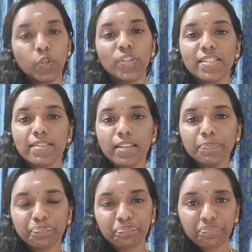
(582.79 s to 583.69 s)
So this is
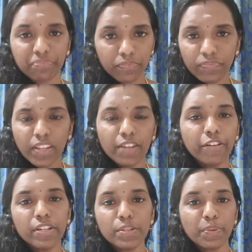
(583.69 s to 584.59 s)
the
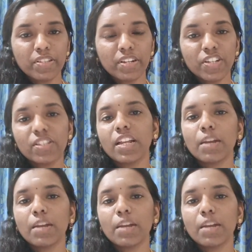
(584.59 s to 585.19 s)
first presentation.